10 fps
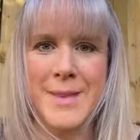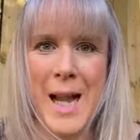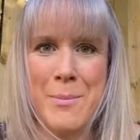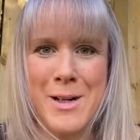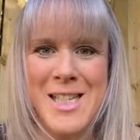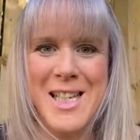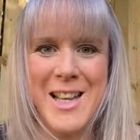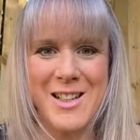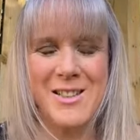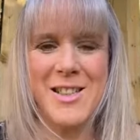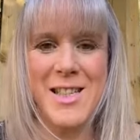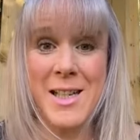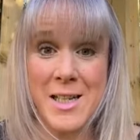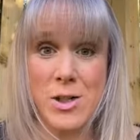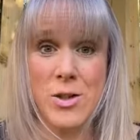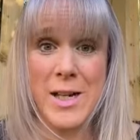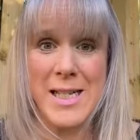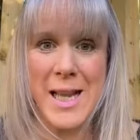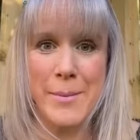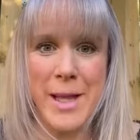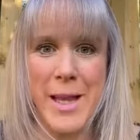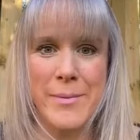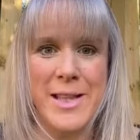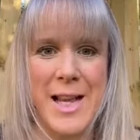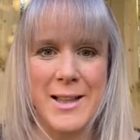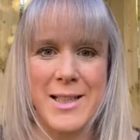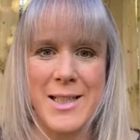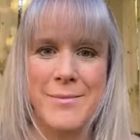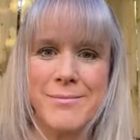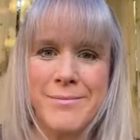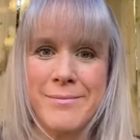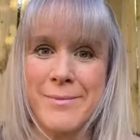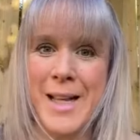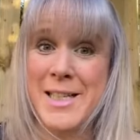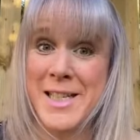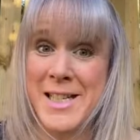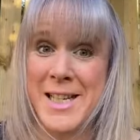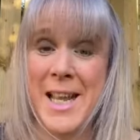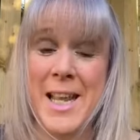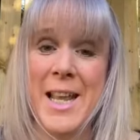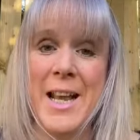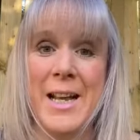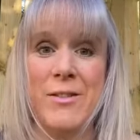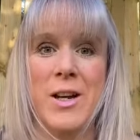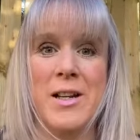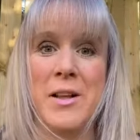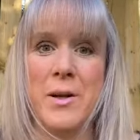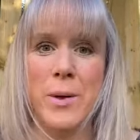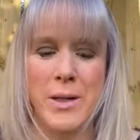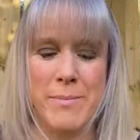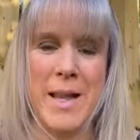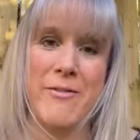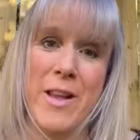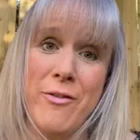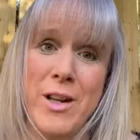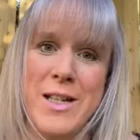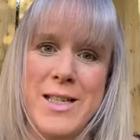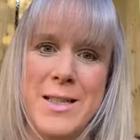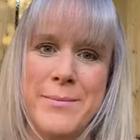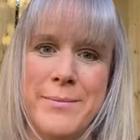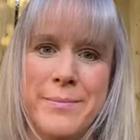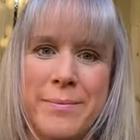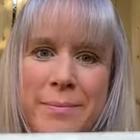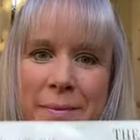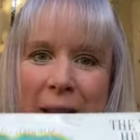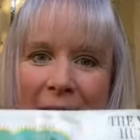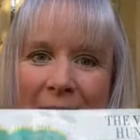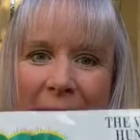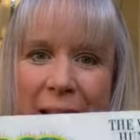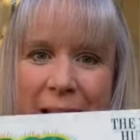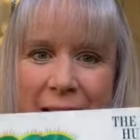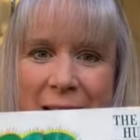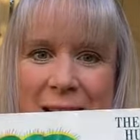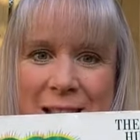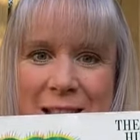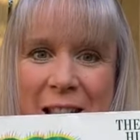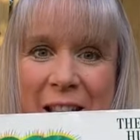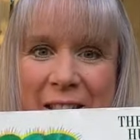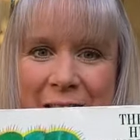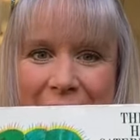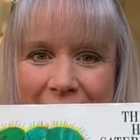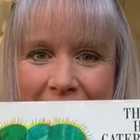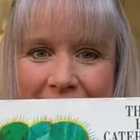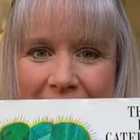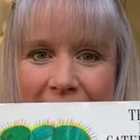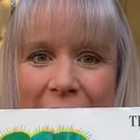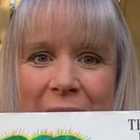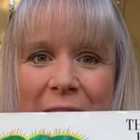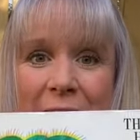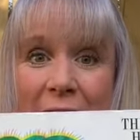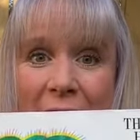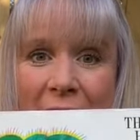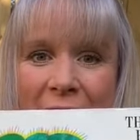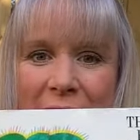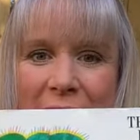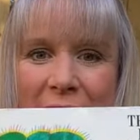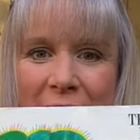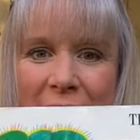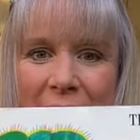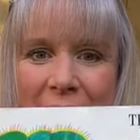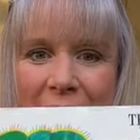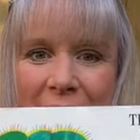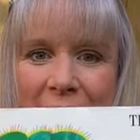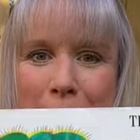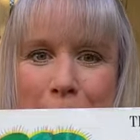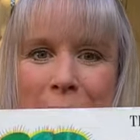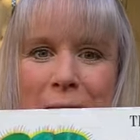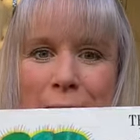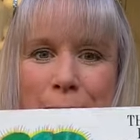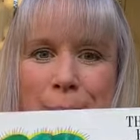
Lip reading: Hi boys and girls, it's story time again with Alison. Today I've got another one of my favourites. It's the Very Hungry Caterpillar.